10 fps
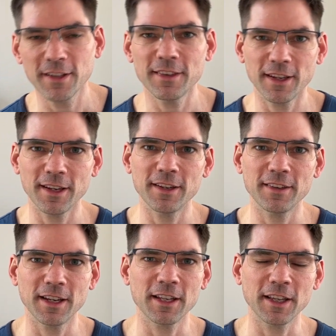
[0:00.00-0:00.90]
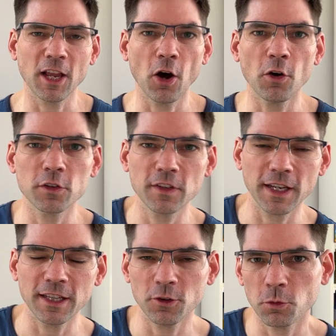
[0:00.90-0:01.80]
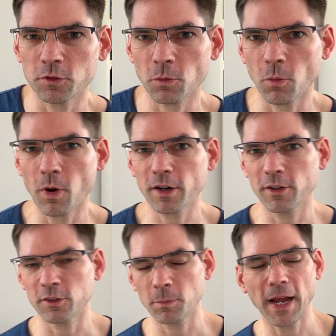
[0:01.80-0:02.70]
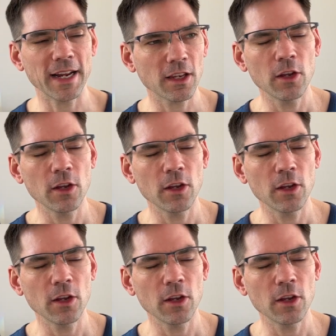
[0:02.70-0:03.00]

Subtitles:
the cost to get those workers back.